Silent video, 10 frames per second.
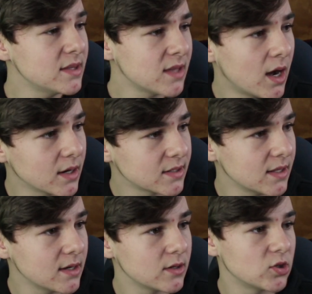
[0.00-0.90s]
His
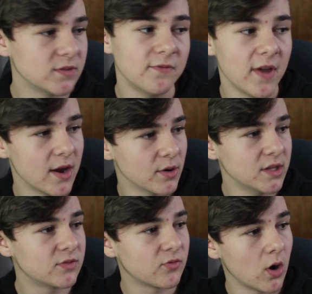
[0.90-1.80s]
content just
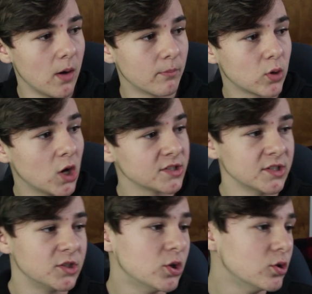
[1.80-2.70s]
varies from
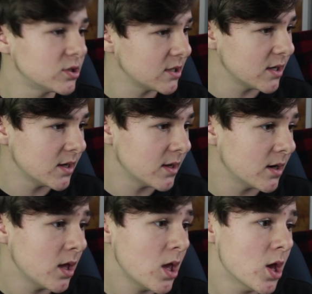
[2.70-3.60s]

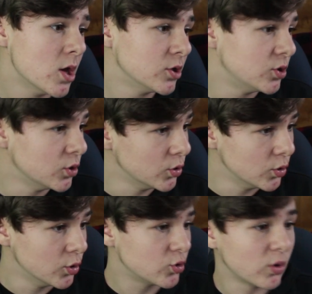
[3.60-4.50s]
prostitution
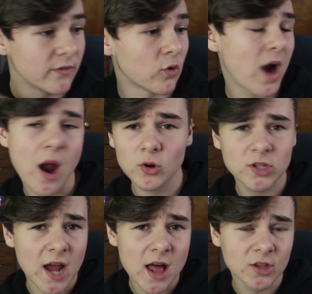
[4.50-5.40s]
to 24-hour
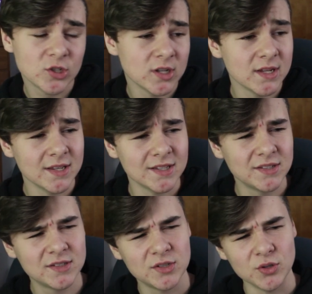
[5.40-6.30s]

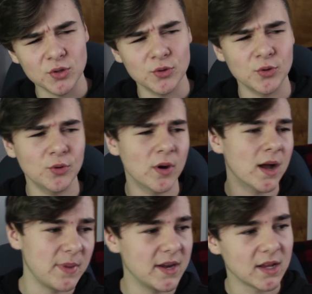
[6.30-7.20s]
challenges to
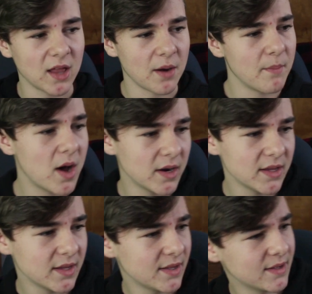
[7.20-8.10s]
spending a lot of
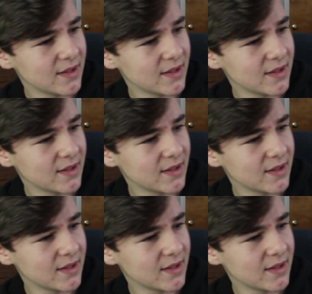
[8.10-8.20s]
money.